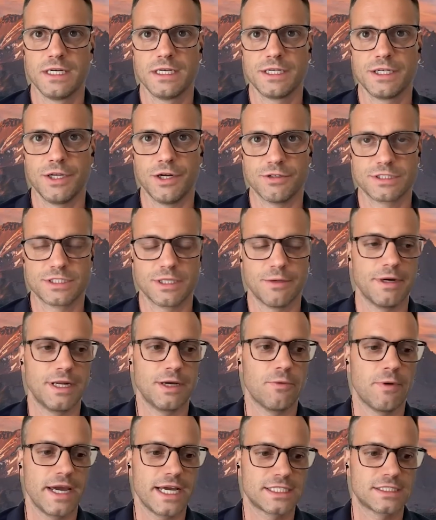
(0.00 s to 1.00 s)
you know, somebody
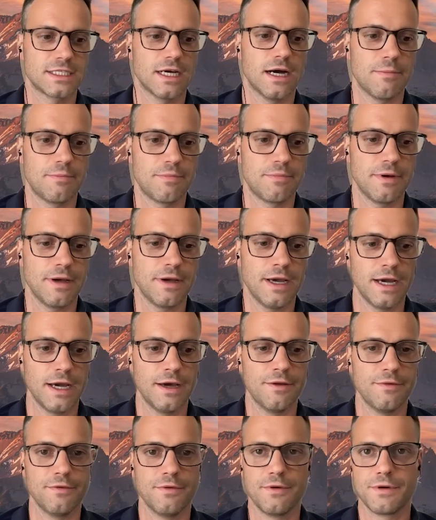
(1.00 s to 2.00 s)
wakes up
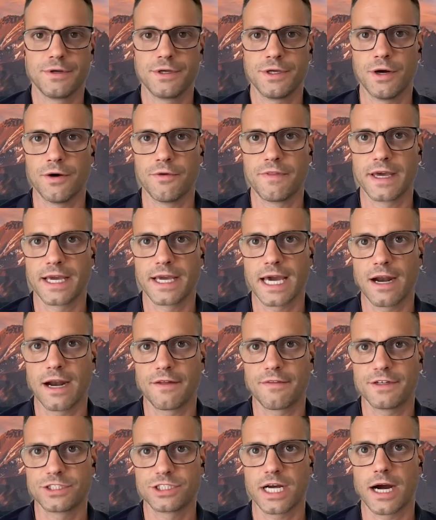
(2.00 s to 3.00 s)
and, you know, they get out
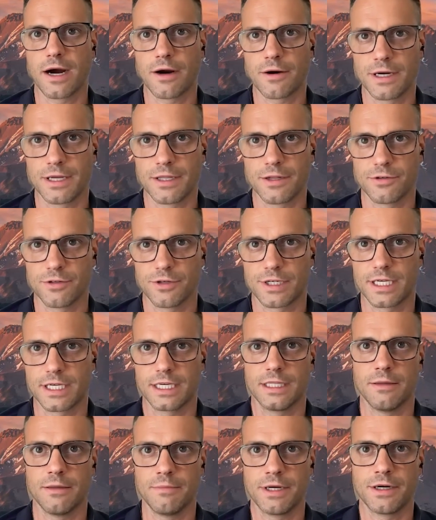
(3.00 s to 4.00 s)
of the shower and they're looking
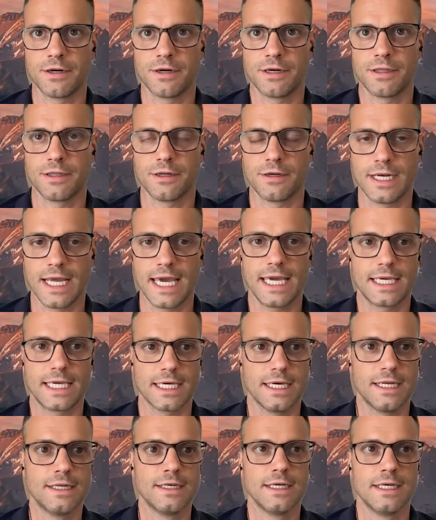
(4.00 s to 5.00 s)
in the mirror and they're
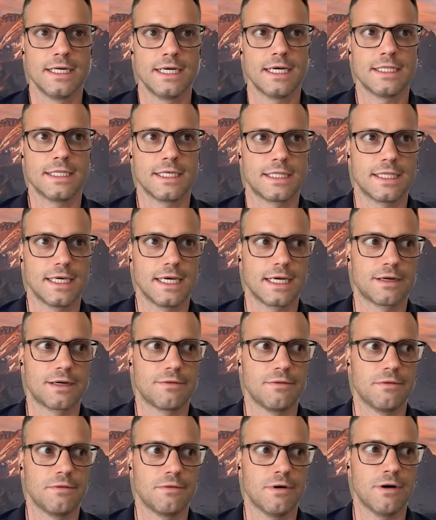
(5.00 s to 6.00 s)
naked and they think,
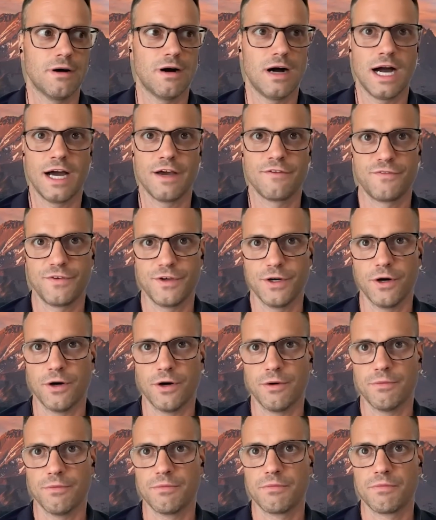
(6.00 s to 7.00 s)
well, I
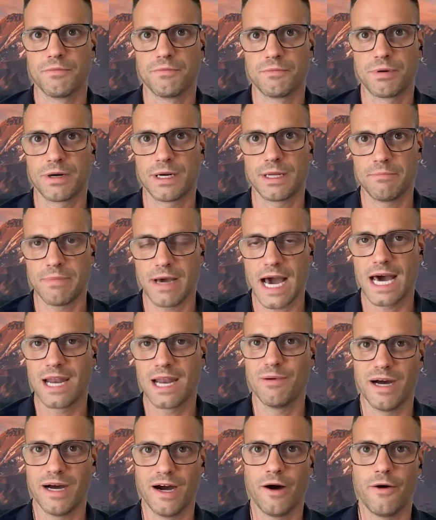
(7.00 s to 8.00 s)
feel pretty bad
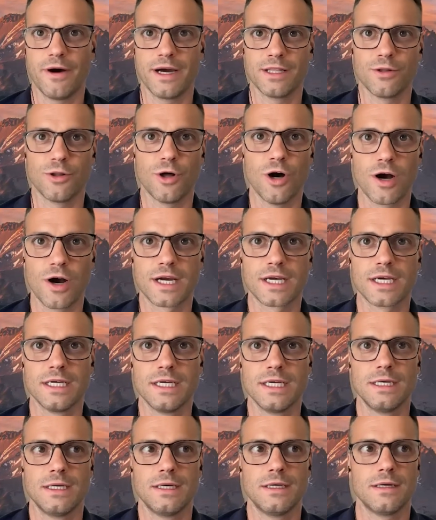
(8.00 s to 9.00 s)
about how I look.
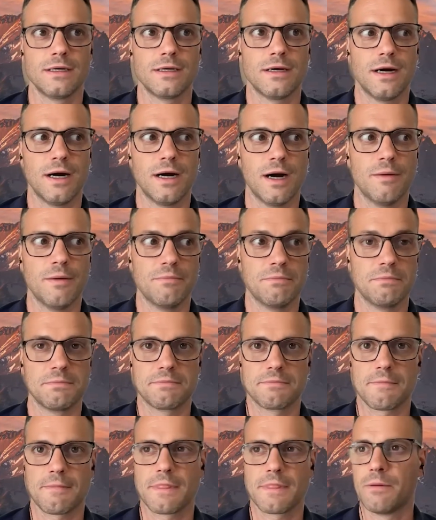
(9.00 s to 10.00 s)
Um,
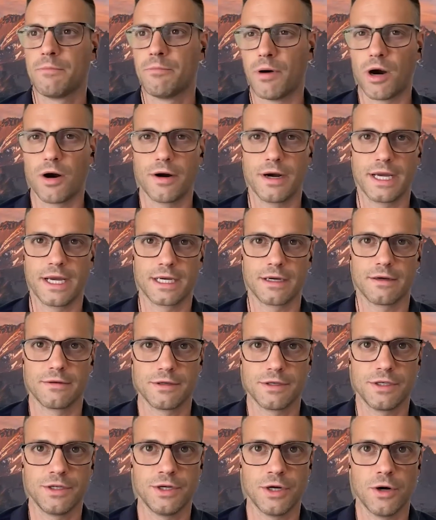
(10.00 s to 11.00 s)
barring,
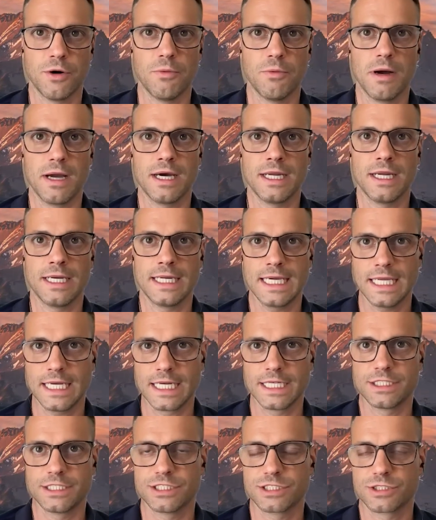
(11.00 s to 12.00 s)
you know, an
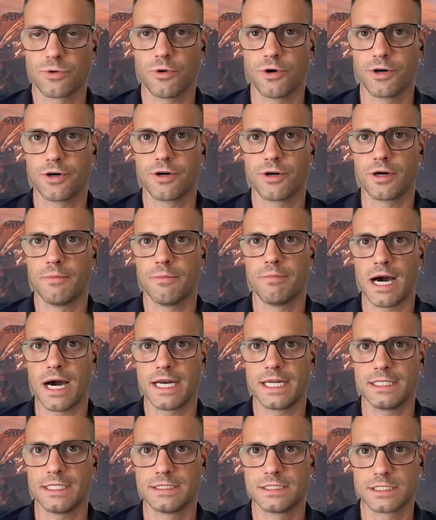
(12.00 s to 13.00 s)
eating disorder or
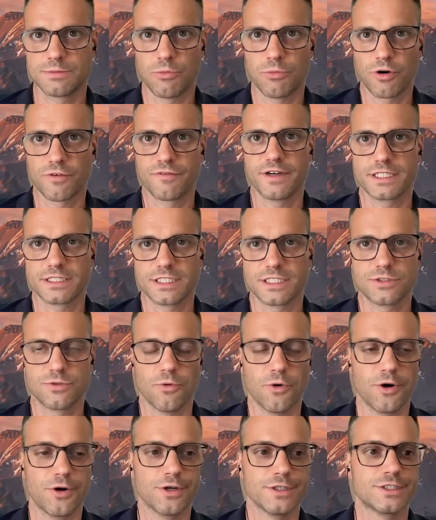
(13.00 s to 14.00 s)
body dysmorphic
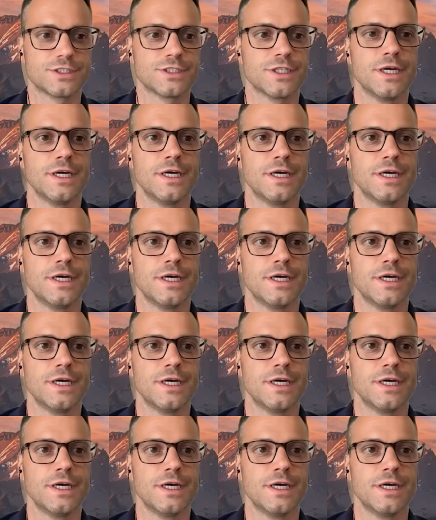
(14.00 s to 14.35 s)
disorders,